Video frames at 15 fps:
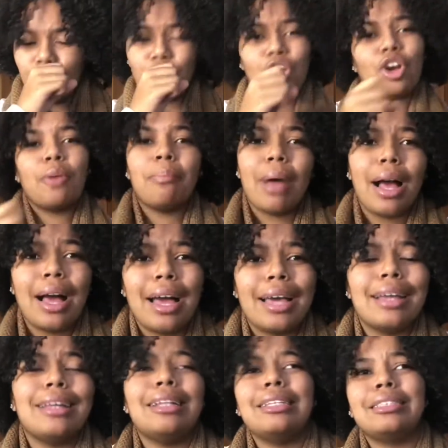you're
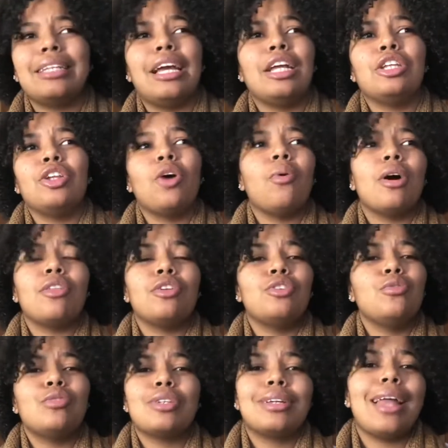mine, like no other
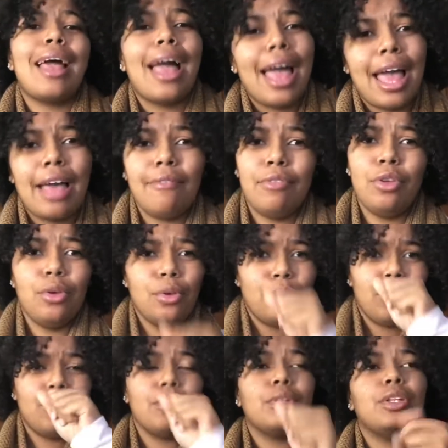dude's gonna have
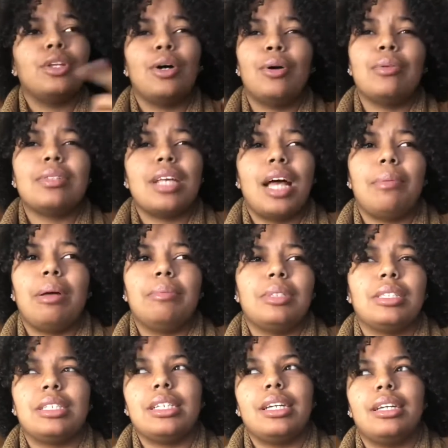you. The whole time I'm
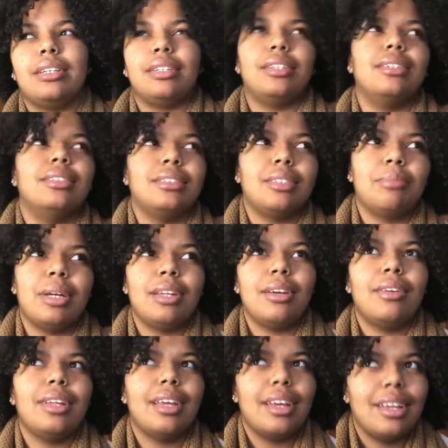just like, somebody
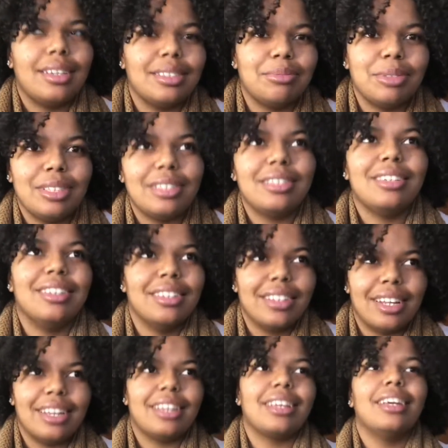already has me.
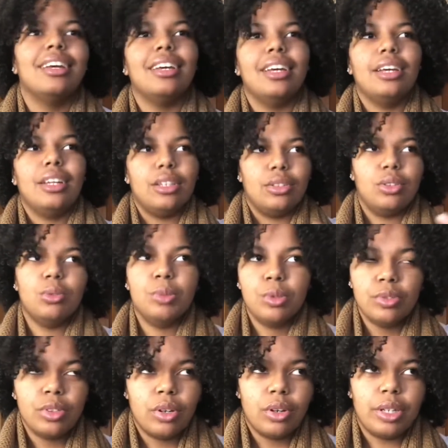Like, you
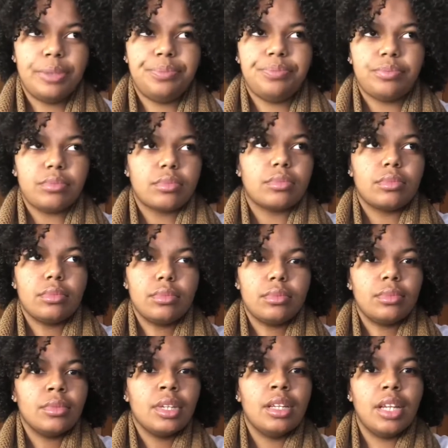moved on,
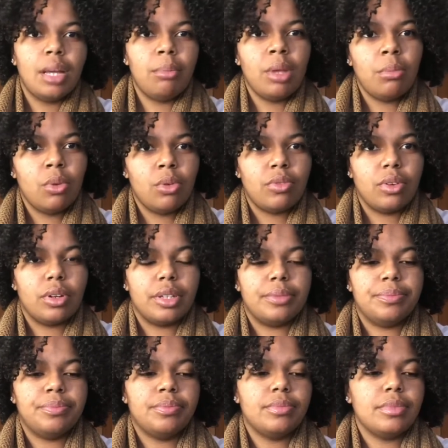let me move
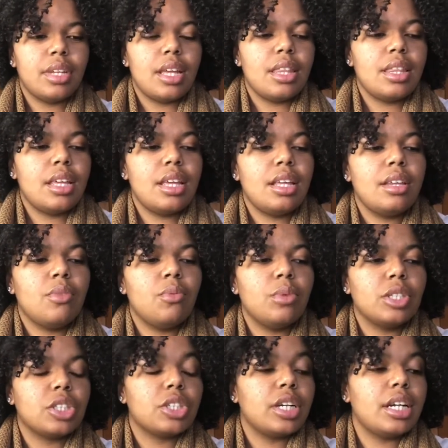on. And then
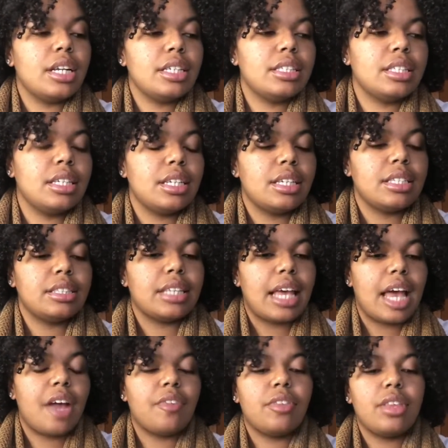what's crazy is,
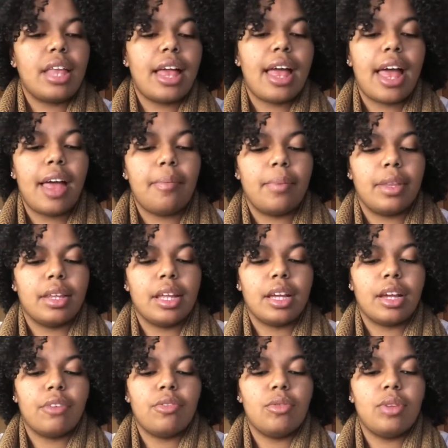after that happened,
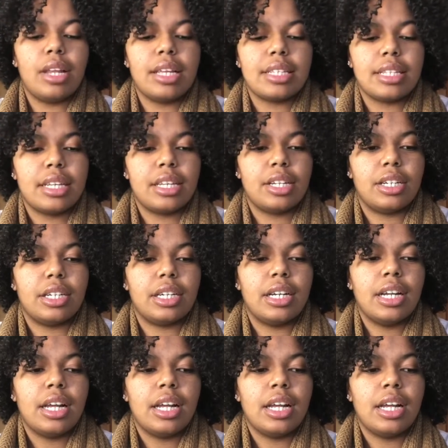like a few days later,